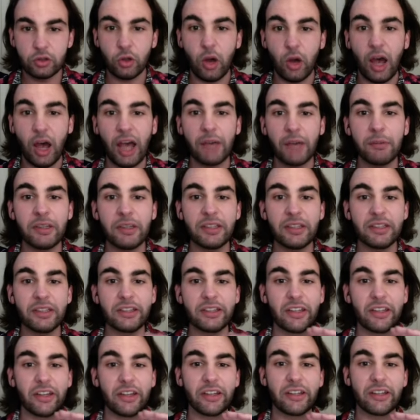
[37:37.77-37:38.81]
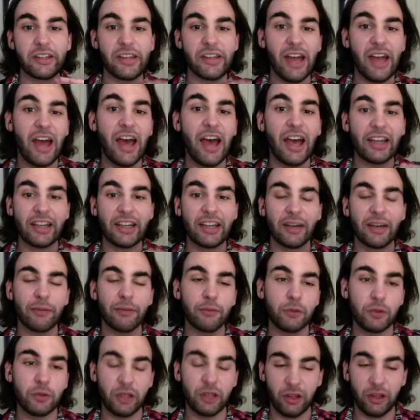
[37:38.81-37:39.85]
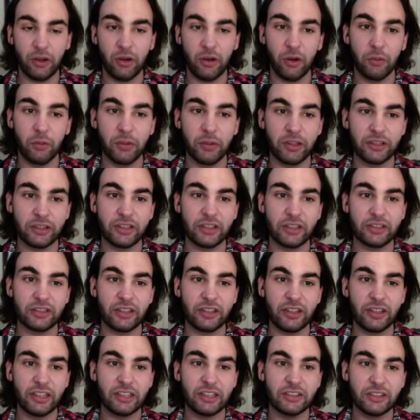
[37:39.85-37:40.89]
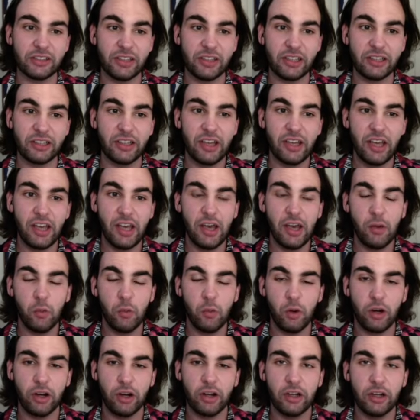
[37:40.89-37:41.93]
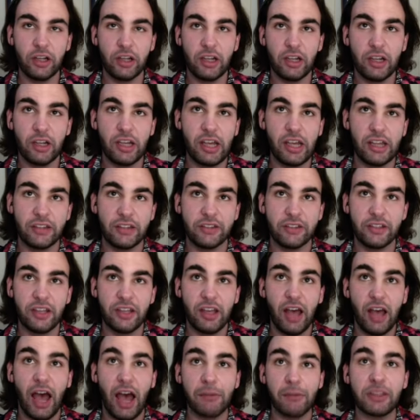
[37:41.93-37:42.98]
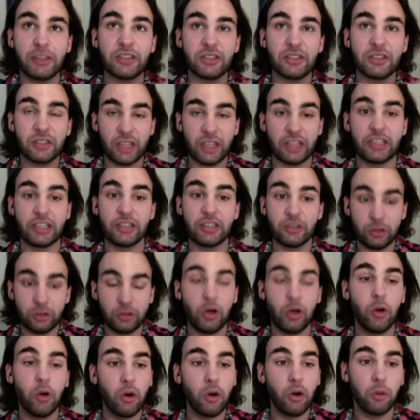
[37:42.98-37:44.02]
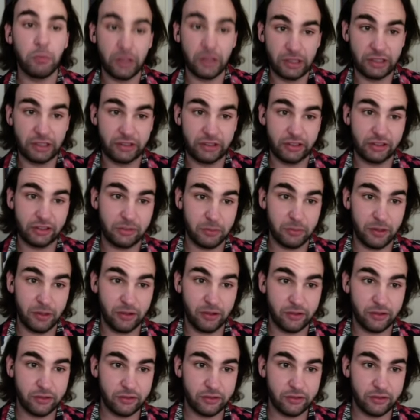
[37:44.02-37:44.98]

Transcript: So I'm in I got food at home, in the sense that it's like where I'm excited to go home and eat this meal.